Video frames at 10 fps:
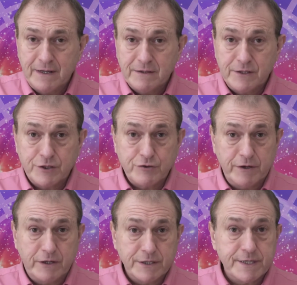This
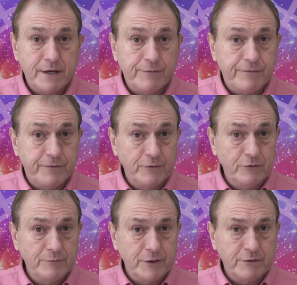triggers a
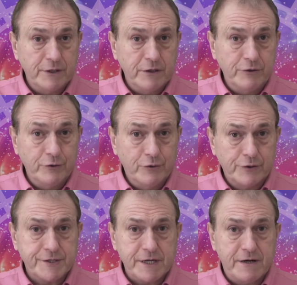full moon in your
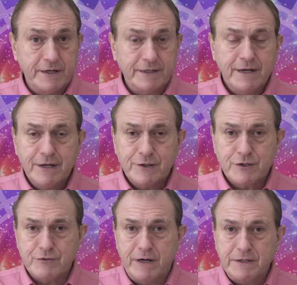sign
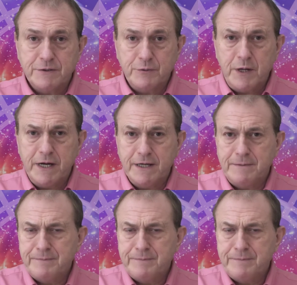straight away.